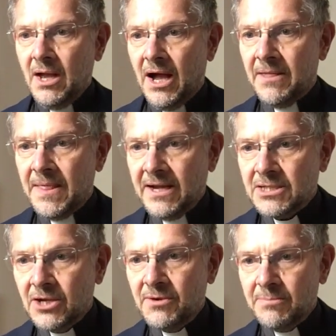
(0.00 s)
And that's
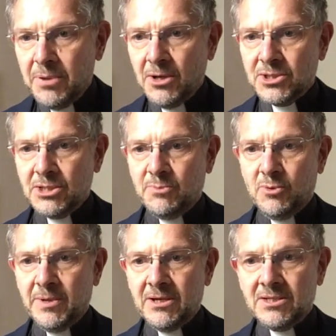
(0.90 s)
only possible
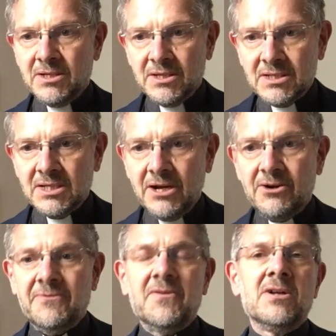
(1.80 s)
because in the
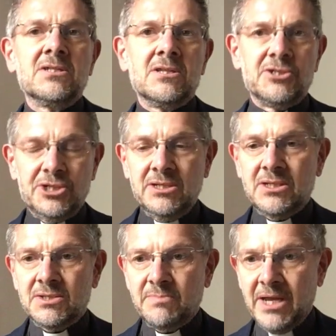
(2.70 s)
sacrifice that
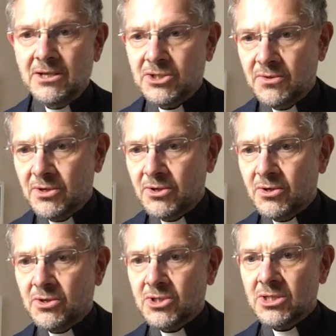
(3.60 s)
Jesus makes on the
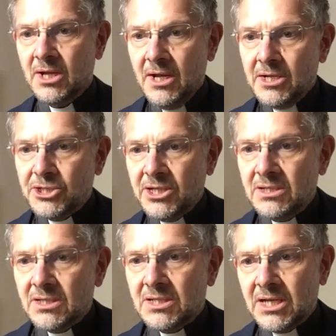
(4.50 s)
cross,
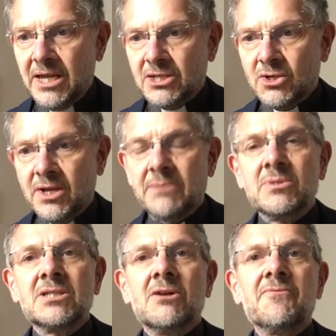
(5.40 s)
Jesus takes on
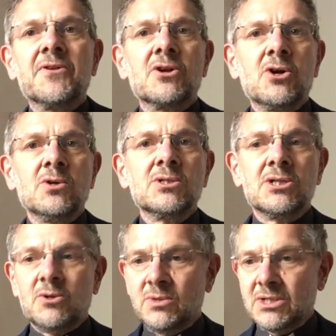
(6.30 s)
himself the
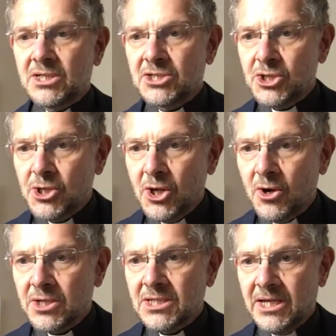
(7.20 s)
consequences
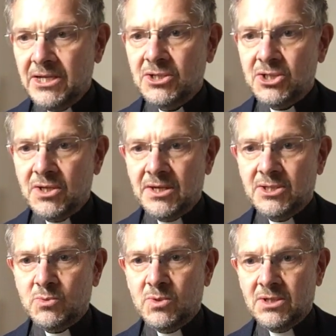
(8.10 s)
locked into
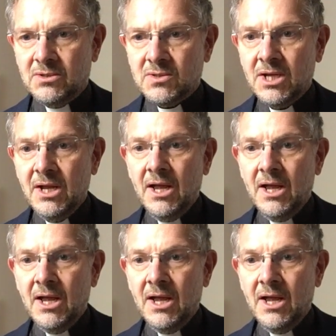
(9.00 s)
this world